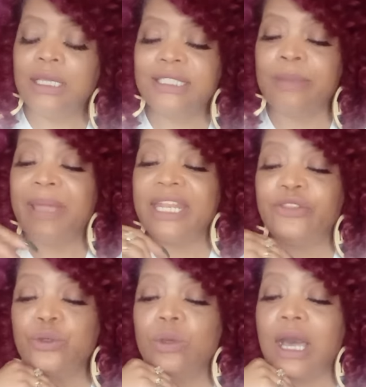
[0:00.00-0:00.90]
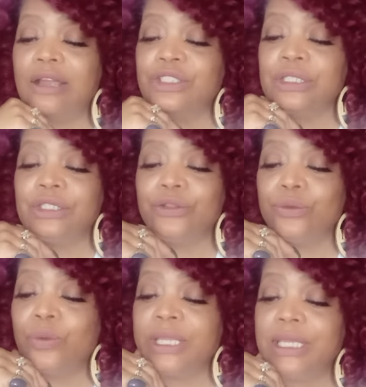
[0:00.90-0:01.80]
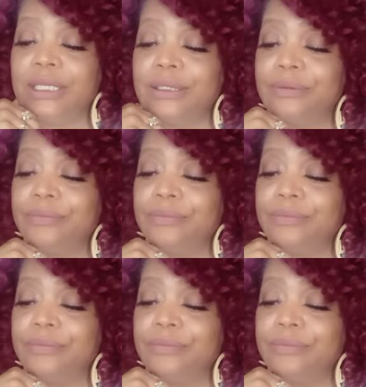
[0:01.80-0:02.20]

Somebody threw caution to the wind.